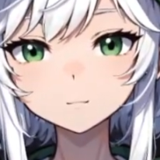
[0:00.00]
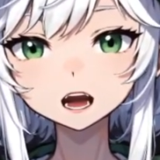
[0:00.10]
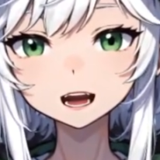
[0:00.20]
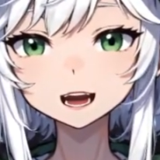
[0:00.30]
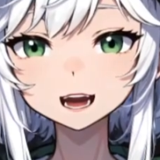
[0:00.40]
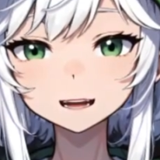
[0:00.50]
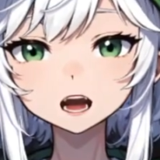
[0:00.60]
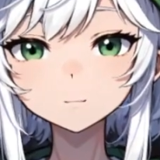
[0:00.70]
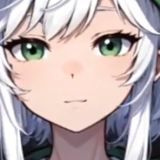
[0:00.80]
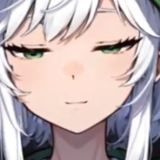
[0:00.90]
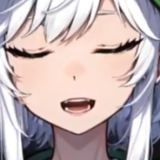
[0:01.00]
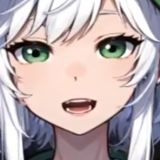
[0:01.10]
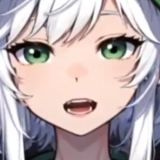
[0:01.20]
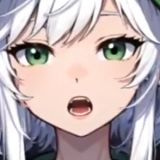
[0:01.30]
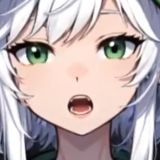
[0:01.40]
Some of them are really
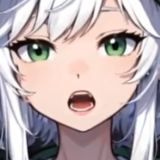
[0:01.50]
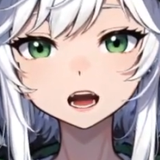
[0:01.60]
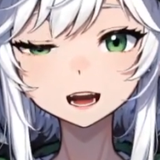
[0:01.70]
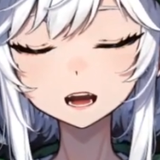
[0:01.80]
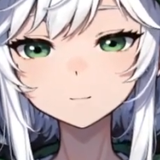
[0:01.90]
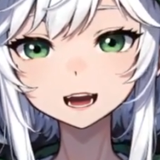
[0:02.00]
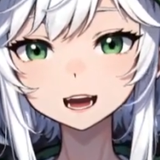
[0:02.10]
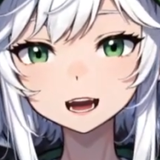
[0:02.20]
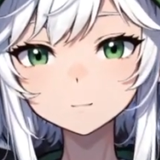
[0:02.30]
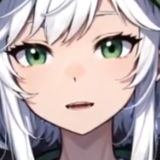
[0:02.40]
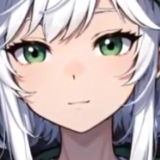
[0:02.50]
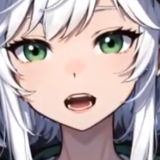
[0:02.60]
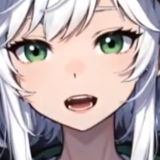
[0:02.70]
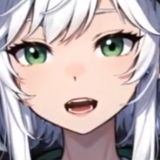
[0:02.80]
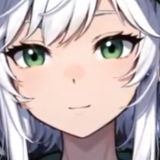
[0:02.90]
hard that you might not even complete
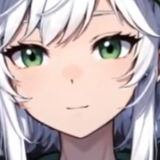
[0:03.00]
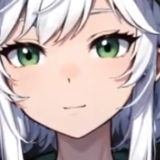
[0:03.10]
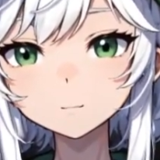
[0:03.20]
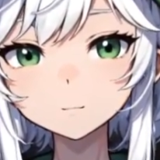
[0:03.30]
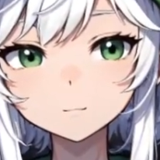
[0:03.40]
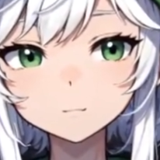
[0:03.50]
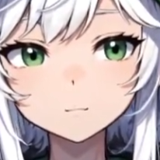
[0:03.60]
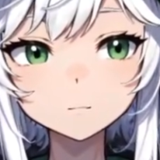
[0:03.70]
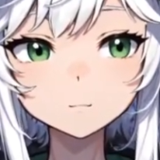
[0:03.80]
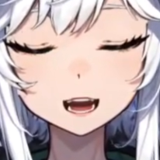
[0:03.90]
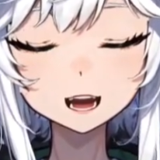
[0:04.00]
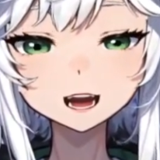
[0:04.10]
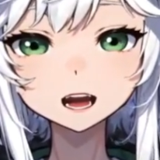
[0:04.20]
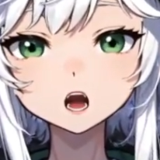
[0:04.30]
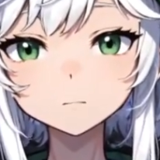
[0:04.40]
through the
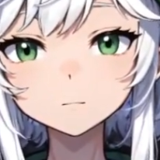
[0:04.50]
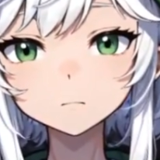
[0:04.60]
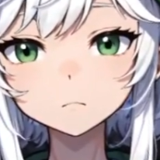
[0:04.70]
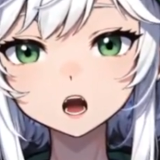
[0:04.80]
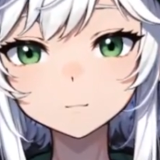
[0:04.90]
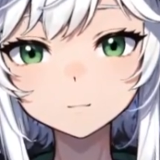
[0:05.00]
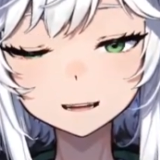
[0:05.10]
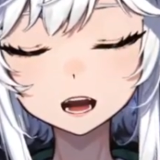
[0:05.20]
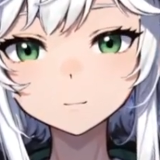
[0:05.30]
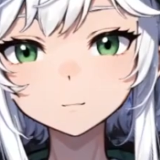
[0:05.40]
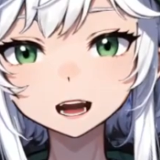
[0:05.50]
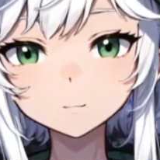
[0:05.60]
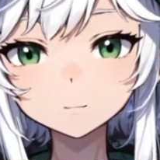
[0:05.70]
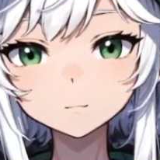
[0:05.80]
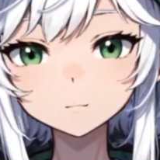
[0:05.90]
entire wipe that you're playing
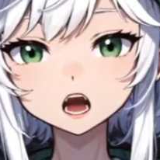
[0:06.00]
through.